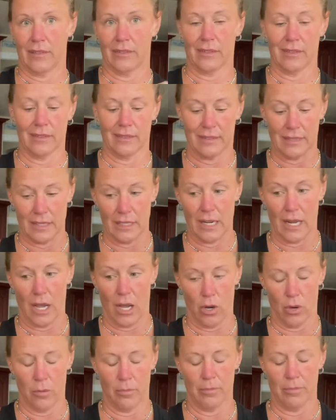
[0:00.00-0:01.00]
This did
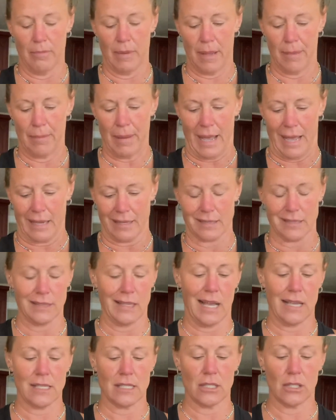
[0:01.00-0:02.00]
help my bags
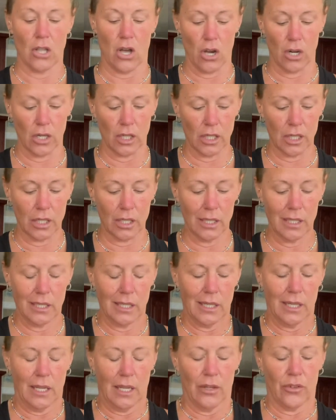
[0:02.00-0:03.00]
last longer.
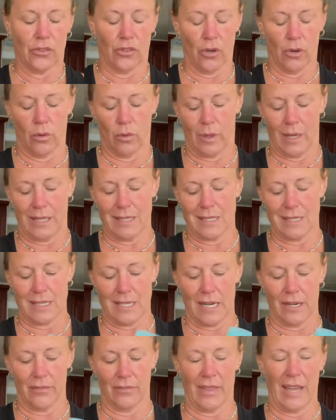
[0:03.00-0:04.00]
So instead
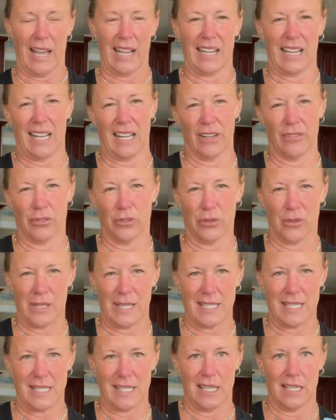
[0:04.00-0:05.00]
of that kind of
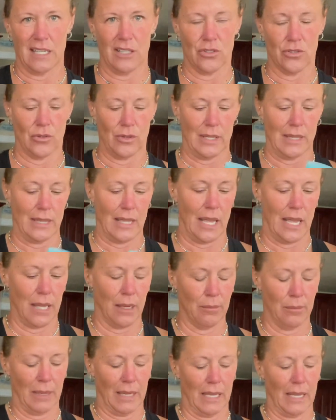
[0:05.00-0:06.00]
greasy treat thing
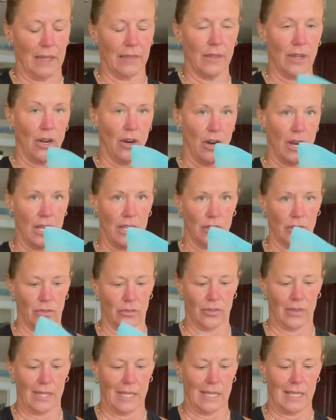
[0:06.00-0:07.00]
being in there, I use
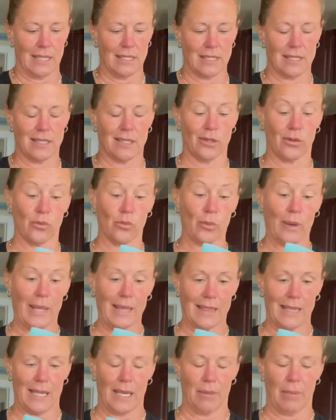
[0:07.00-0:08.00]
these. The great
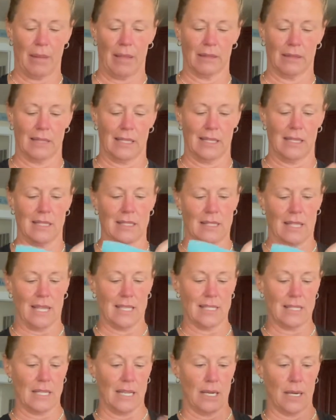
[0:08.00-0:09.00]
thing about these, they
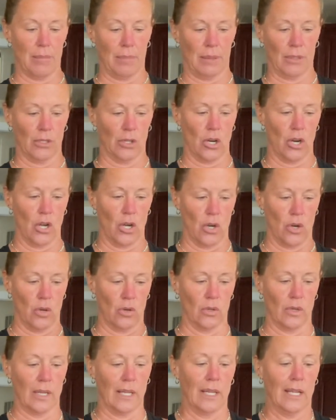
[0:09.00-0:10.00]
stand up on their
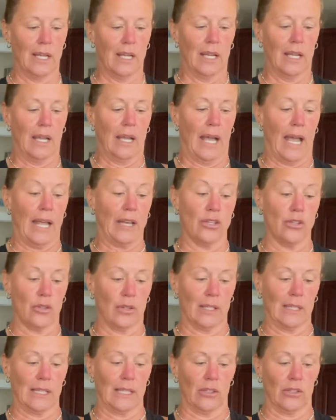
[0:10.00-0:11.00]
own, and you
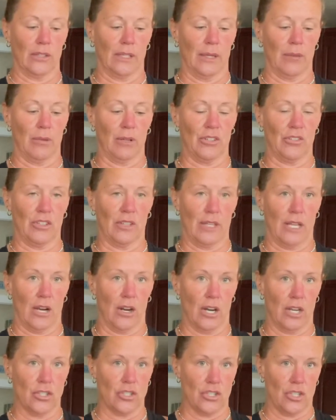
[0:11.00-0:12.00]
can literally reach in there
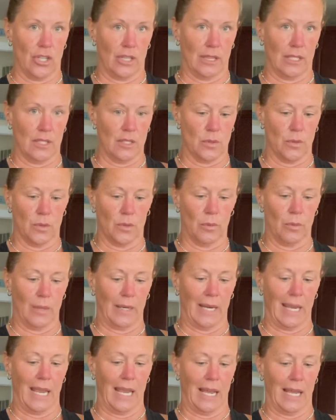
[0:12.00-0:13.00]
and shut this with one
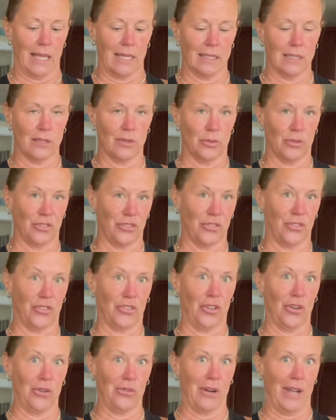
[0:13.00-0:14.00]
hand, which is
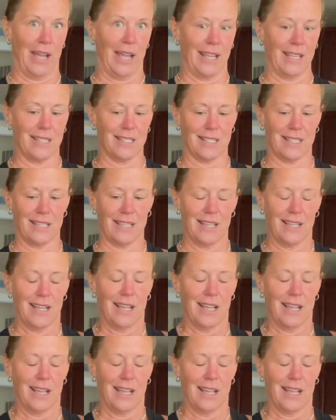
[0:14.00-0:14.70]
so nice.